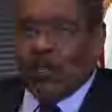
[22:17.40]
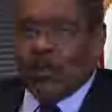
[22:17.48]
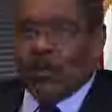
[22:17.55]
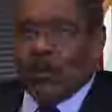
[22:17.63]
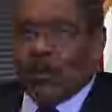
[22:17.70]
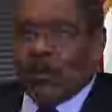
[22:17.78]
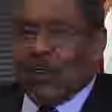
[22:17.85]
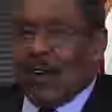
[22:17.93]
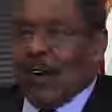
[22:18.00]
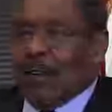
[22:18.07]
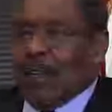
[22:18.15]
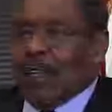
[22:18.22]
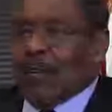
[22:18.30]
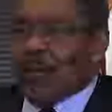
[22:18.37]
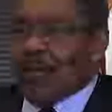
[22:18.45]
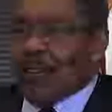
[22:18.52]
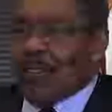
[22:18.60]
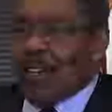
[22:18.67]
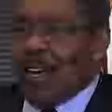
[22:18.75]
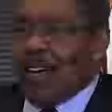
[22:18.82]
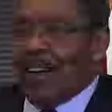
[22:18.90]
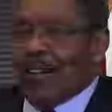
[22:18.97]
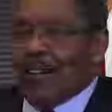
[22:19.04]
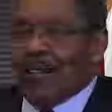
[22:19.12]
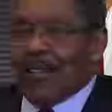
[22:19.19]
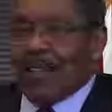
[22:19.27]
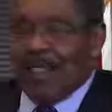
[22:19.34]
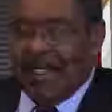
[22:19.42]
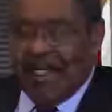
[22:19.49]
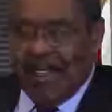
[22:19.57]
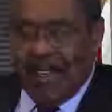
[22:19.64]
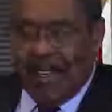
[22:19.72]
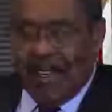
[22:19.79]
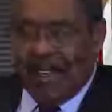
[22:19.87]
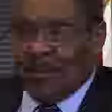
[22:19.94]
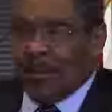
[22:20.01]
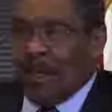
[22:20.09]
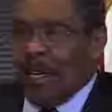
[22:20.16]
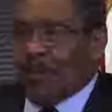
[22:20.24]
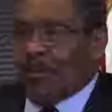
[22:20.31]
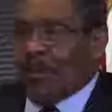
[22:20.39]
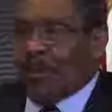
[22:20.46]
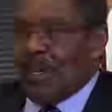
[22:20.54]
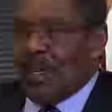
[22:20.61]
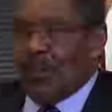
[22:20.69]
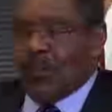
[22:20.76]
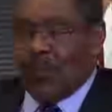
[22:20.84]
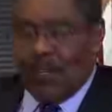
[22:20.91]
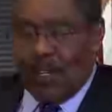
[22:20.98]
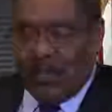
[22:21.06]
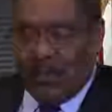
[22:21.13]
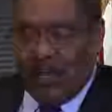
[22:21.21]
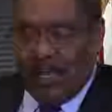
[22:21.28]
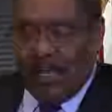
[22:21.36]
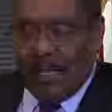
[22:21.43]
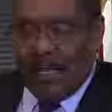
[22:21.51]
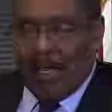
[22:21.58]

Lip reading: sported our Eagles attire after an Eagles victory,